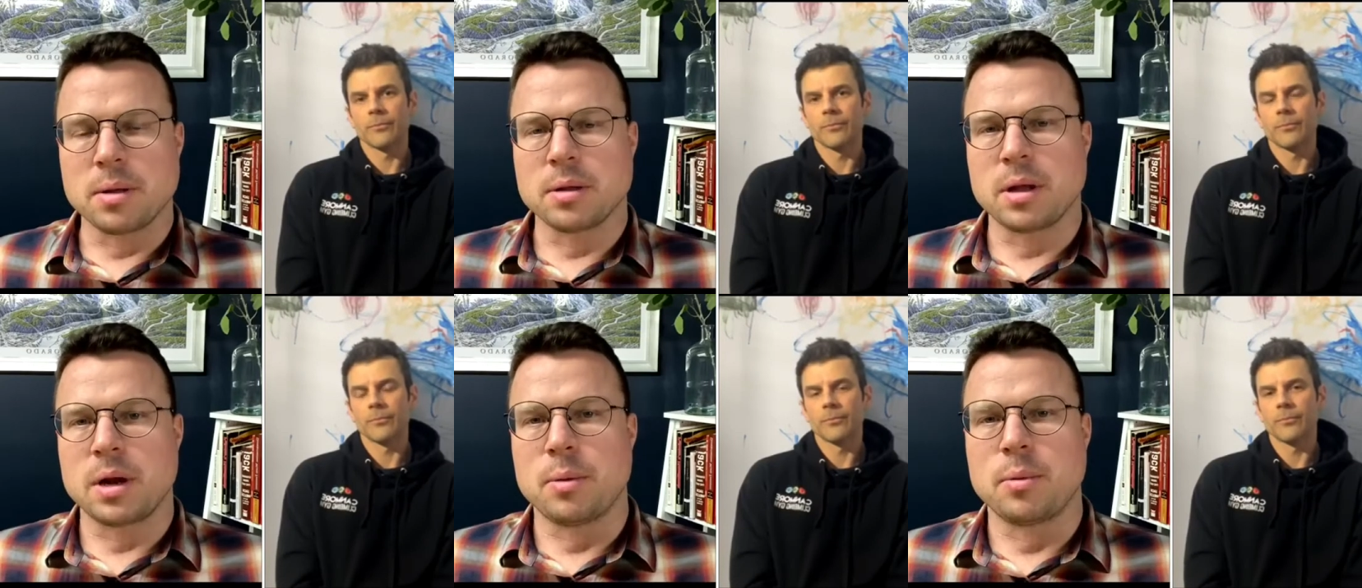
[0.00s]

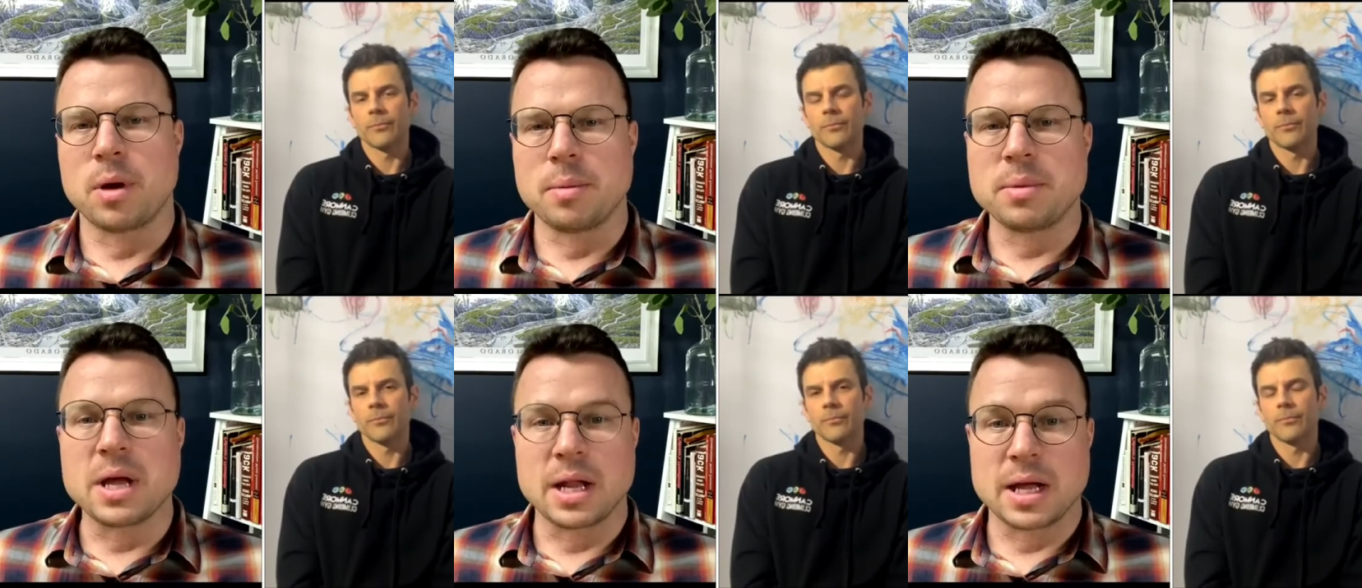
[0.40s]
Speaker 1: and what I'm
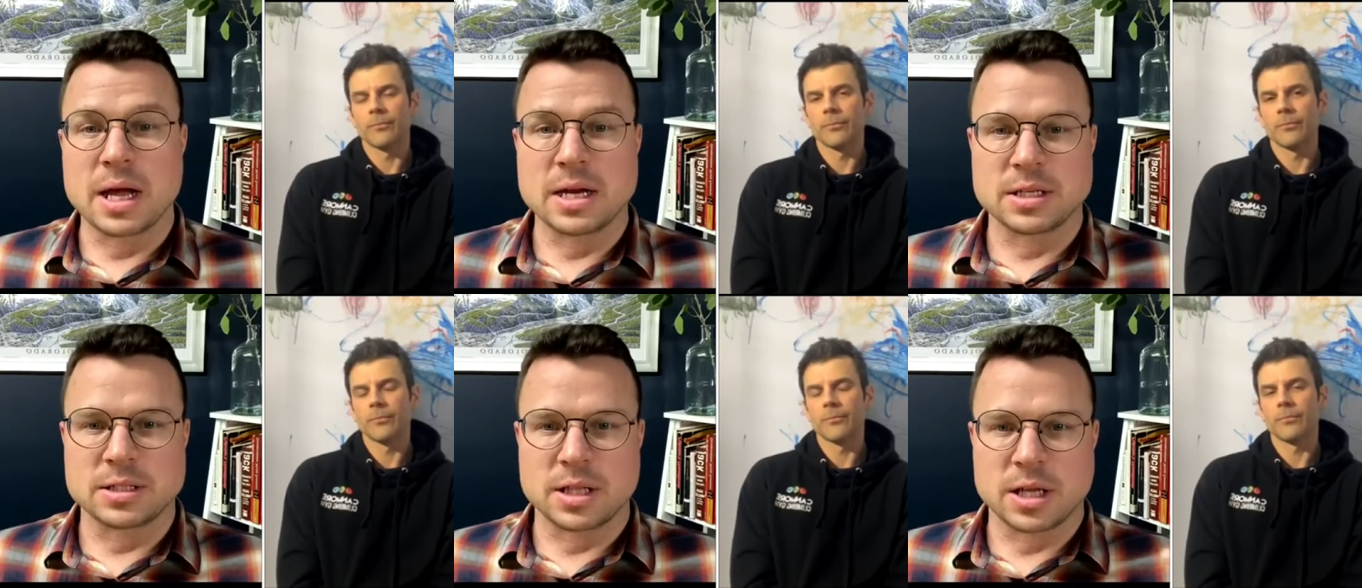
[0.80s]
getting at
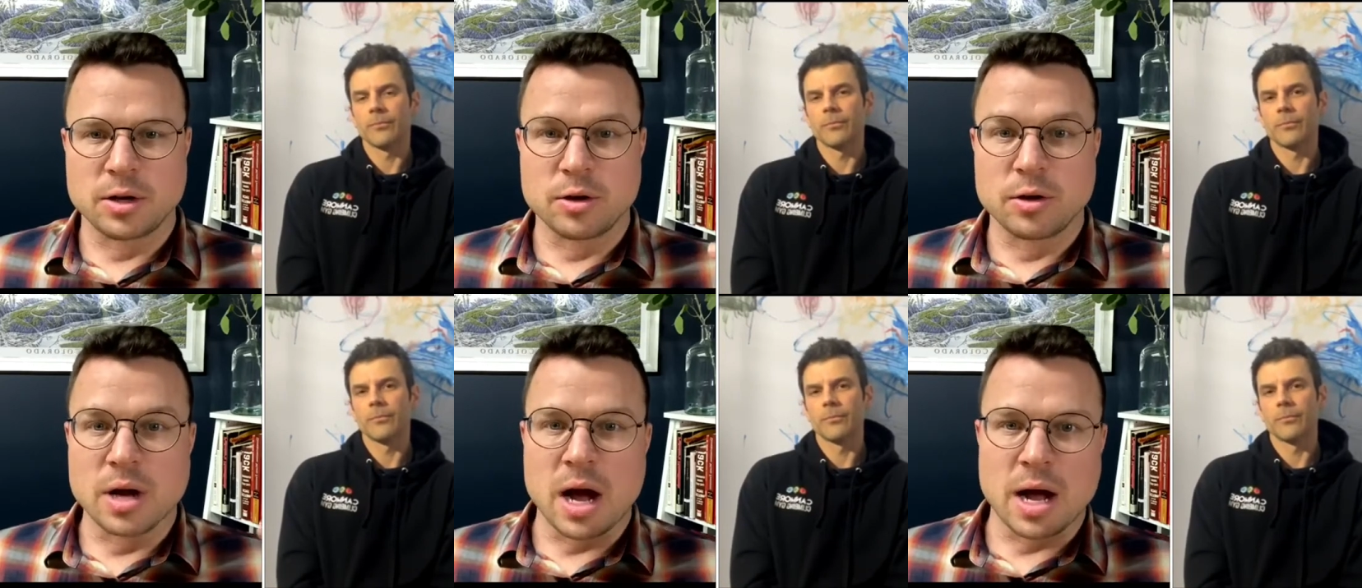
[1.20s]
is then you're
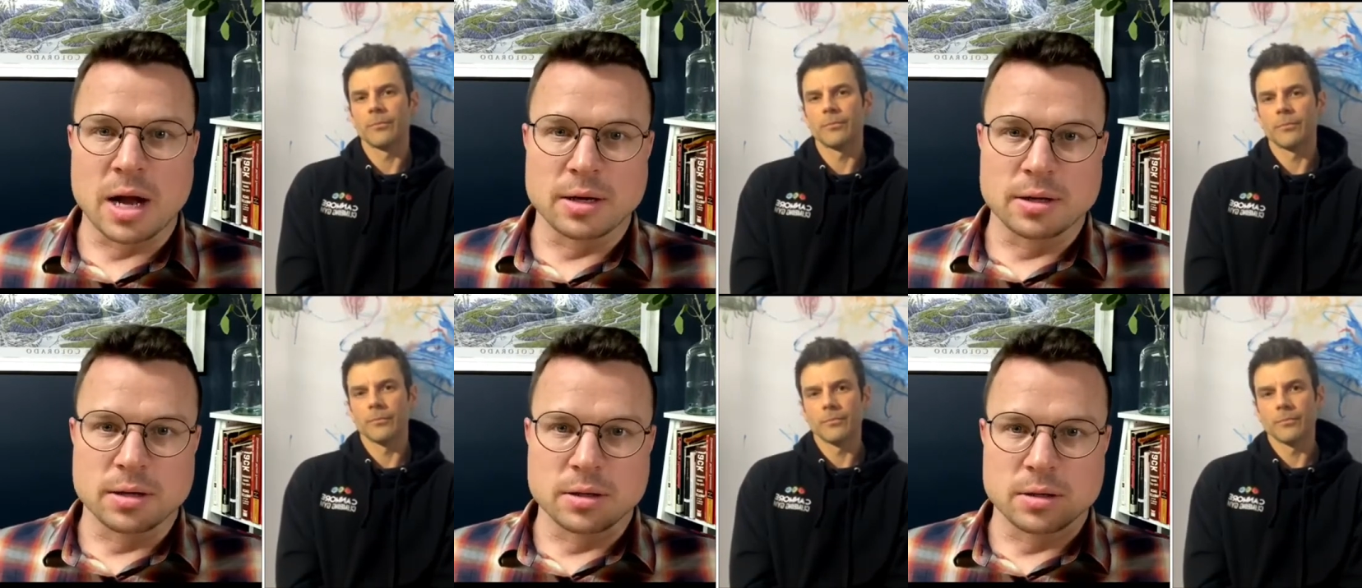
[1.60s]
not
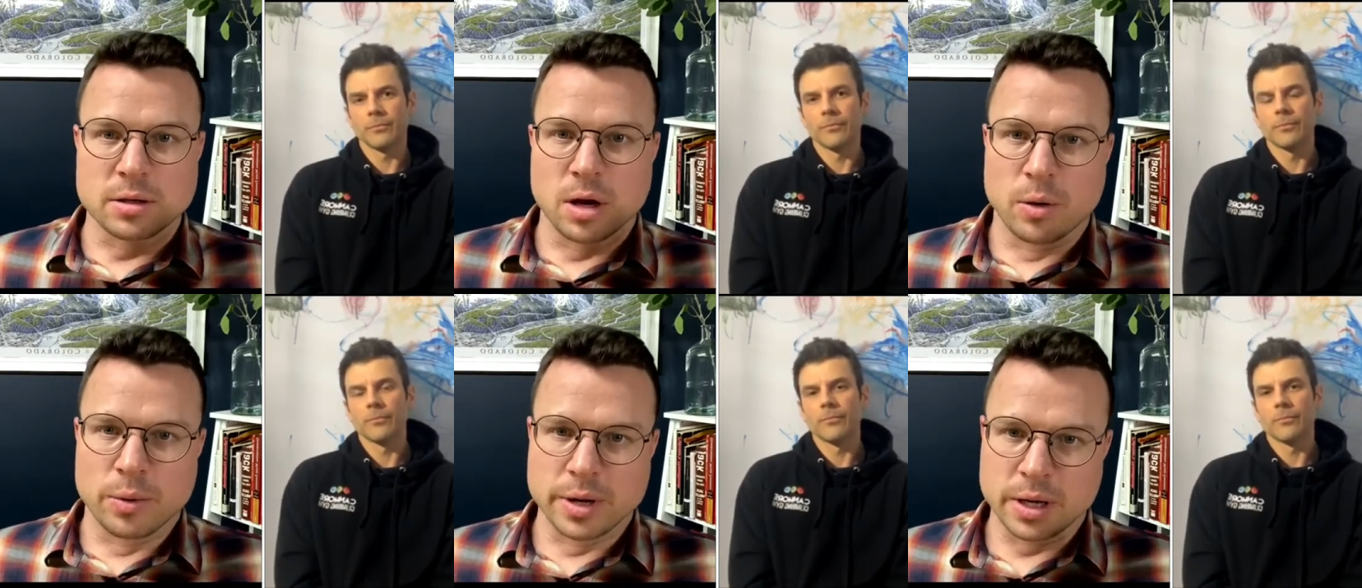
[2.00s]

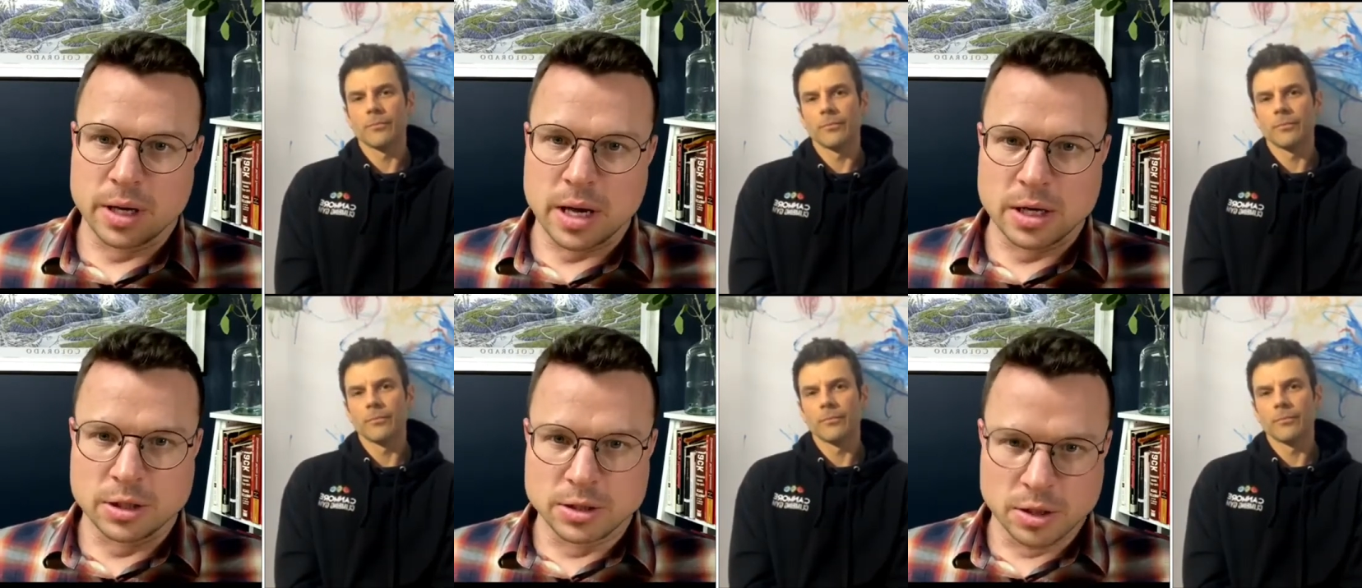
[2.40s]
going
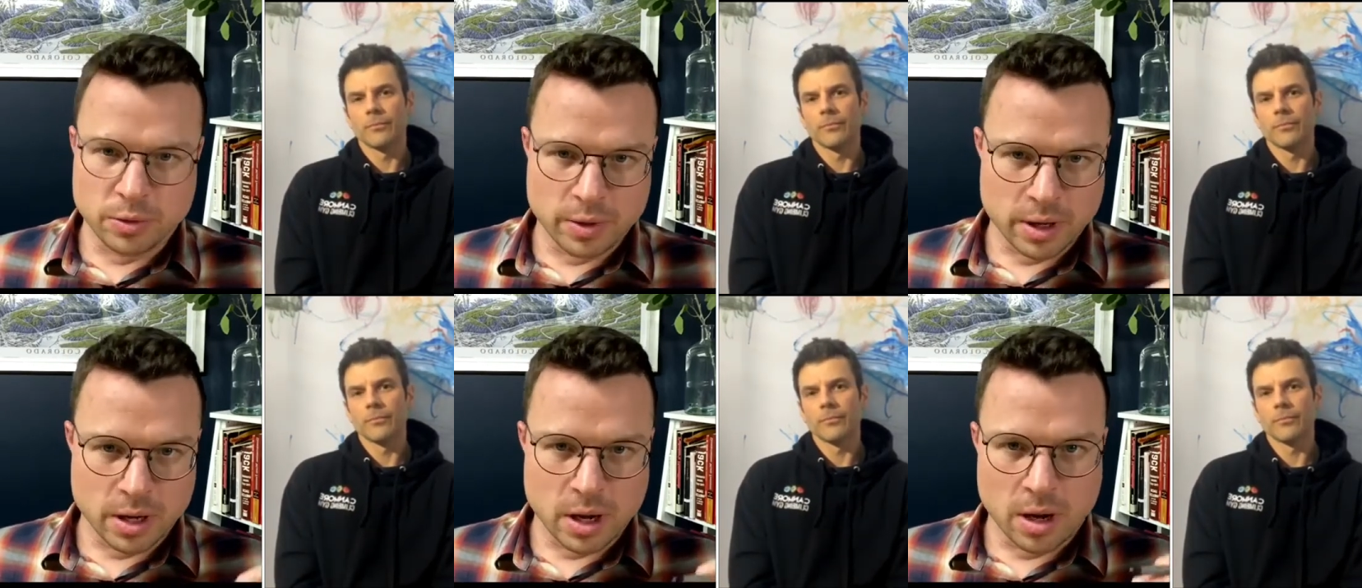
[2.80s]
and doing